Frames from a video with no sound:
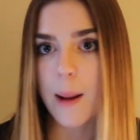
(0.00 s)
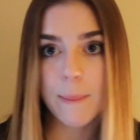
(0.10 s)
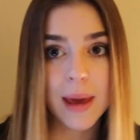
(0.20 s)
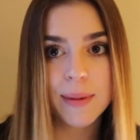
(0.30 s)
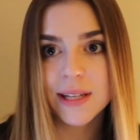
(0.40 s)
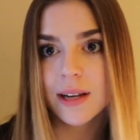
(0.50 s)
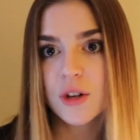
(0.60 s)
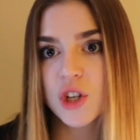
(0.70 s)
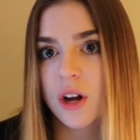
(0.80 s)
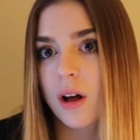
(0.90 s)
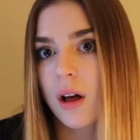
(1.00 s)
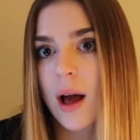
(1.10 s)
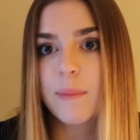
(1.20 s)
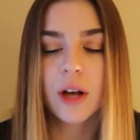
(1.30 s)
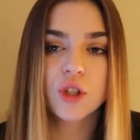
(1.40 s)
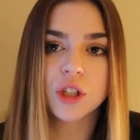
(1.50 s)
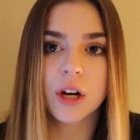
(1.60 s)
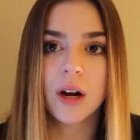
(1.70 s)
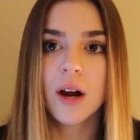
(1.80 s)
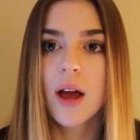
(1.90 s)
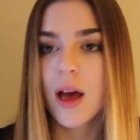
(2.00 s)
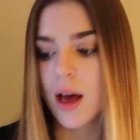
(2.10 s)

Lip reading: maybe digital, I'm not sure.